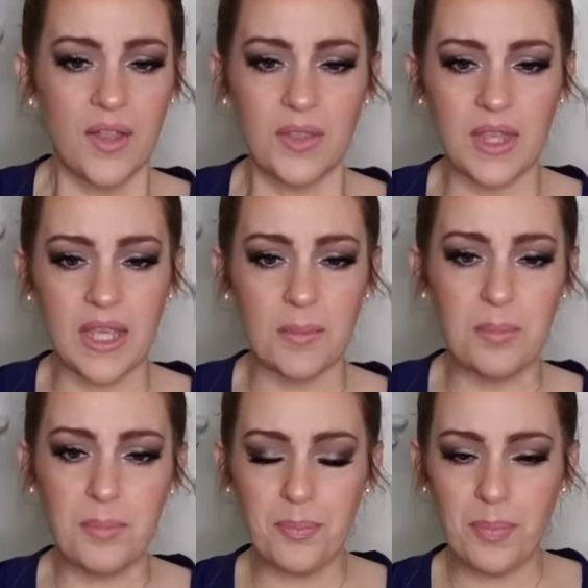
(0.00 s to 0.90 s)
the
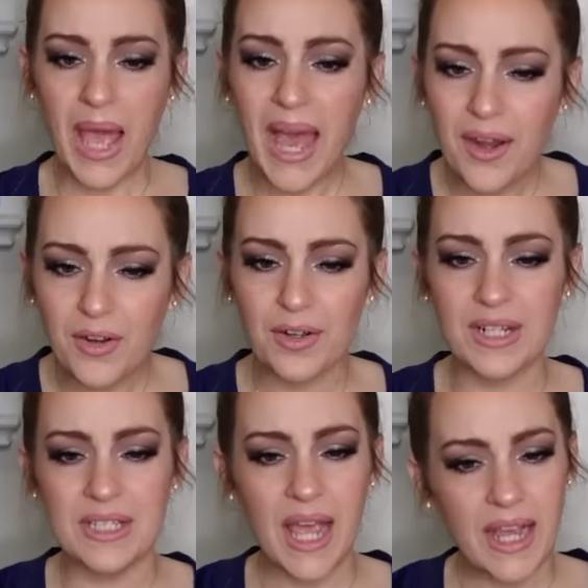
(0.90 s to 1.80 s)
pattern
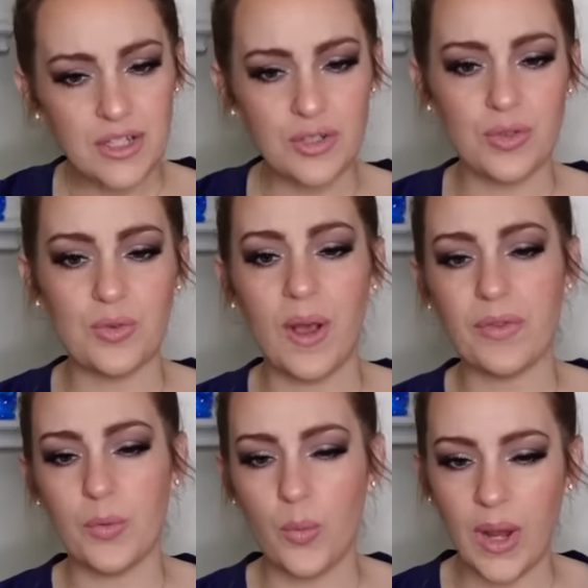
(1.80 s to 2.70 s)
and texture throughout
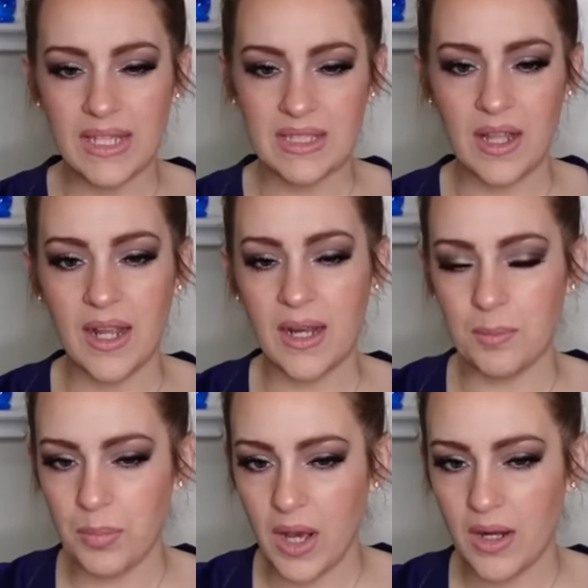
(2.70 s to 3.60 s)
the waistline
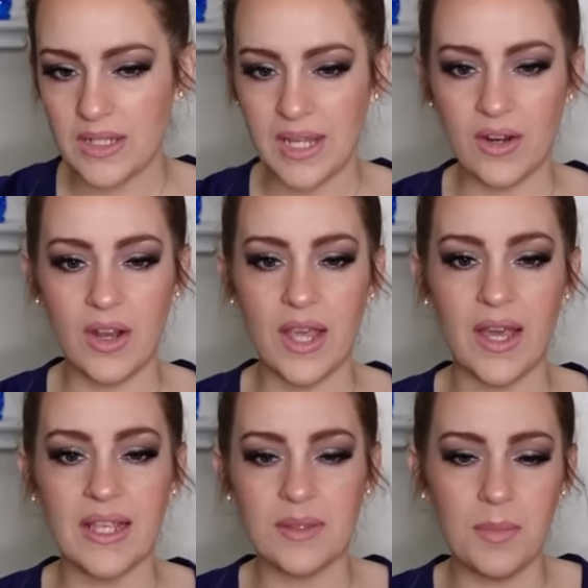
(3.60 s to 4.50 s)
and bodice area
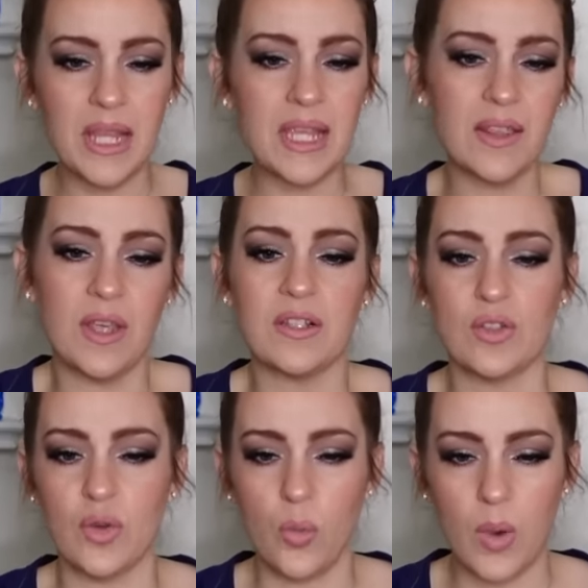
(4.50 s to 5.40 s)
is making things
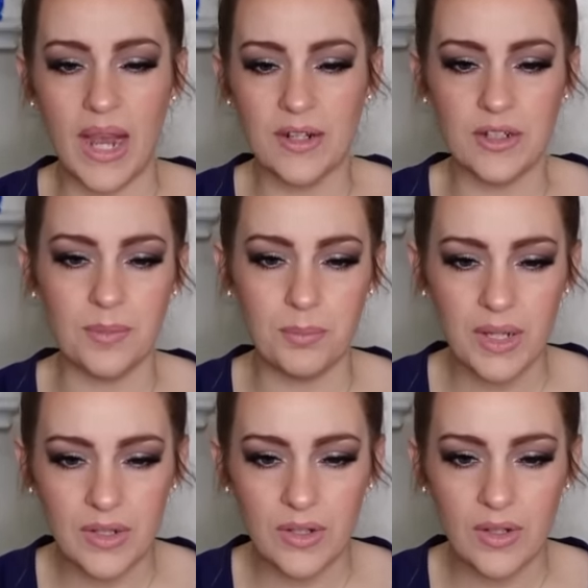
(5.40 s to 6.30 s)
look wider and
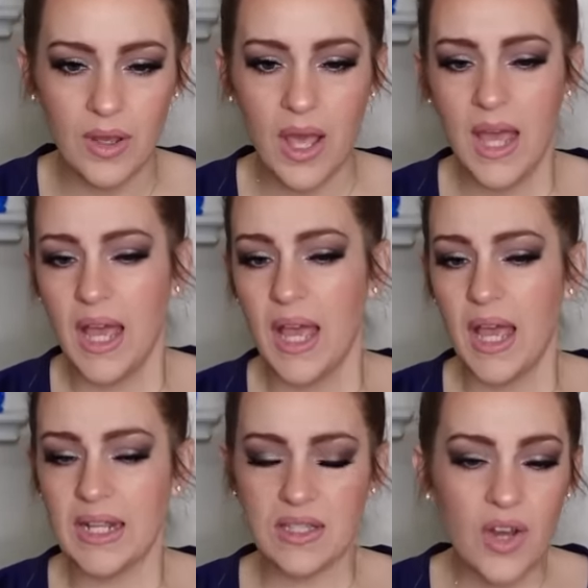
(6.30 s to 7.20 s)
bigger
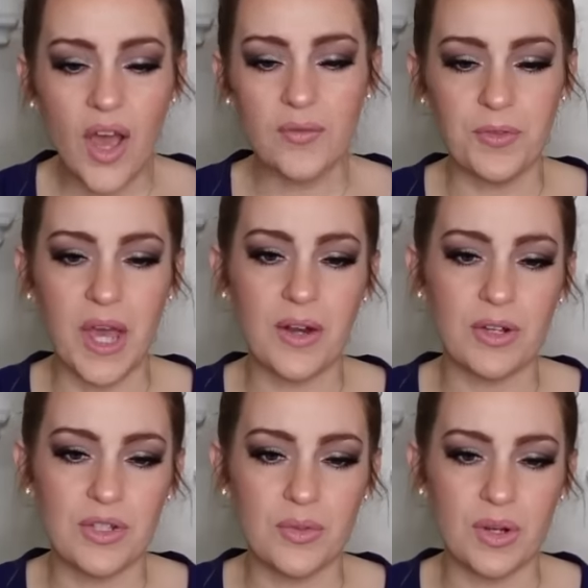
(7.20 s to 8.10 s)
it's not
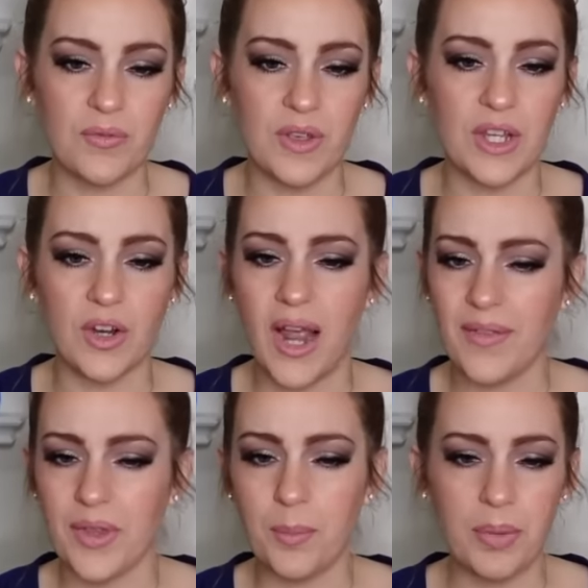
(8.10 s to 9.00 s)
flattering to her figure,
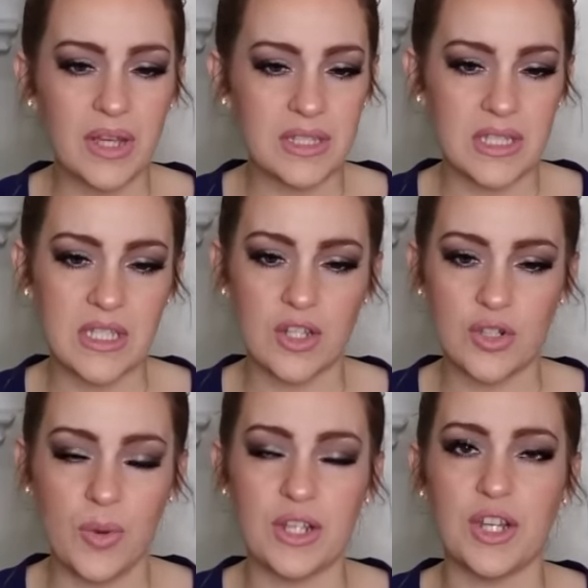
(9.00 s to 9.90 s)
and the bust
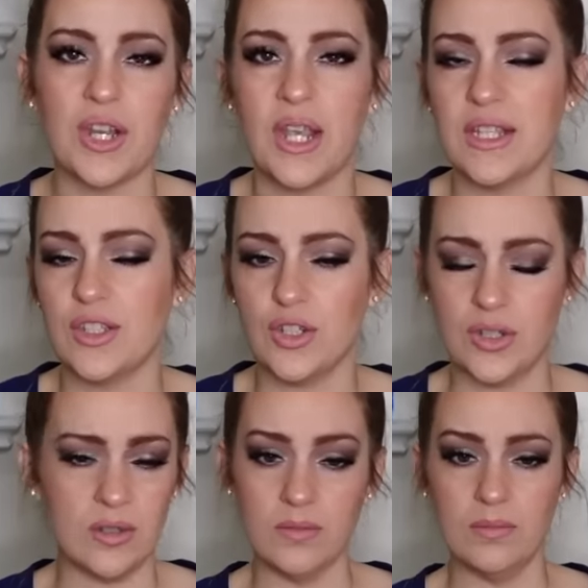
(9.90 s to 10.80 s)
situation is
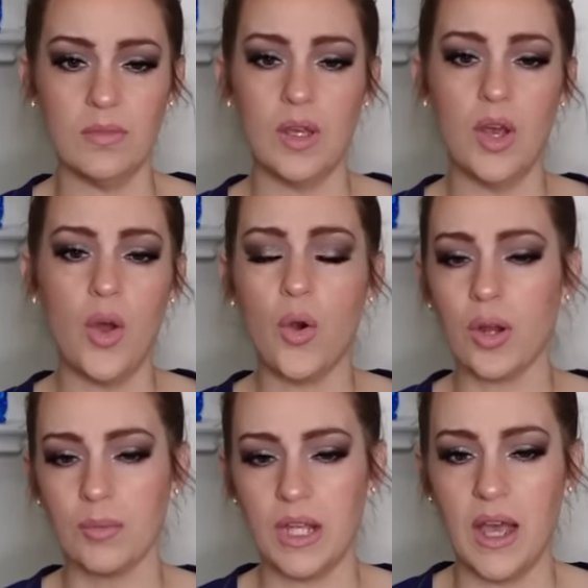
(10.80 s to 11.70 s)
just
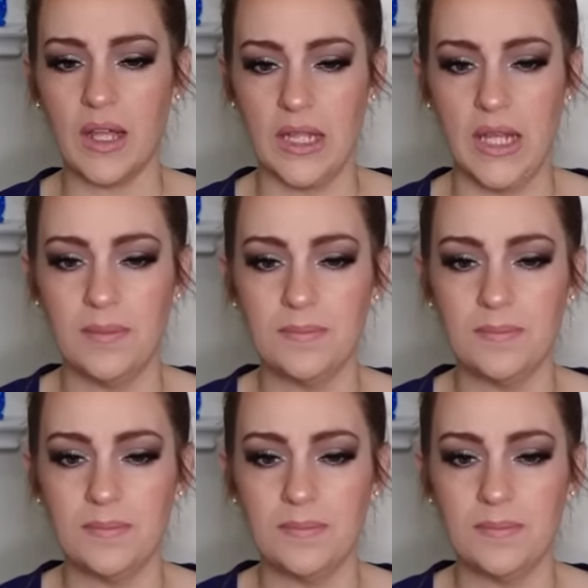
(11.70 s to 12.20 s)
horribly ugly.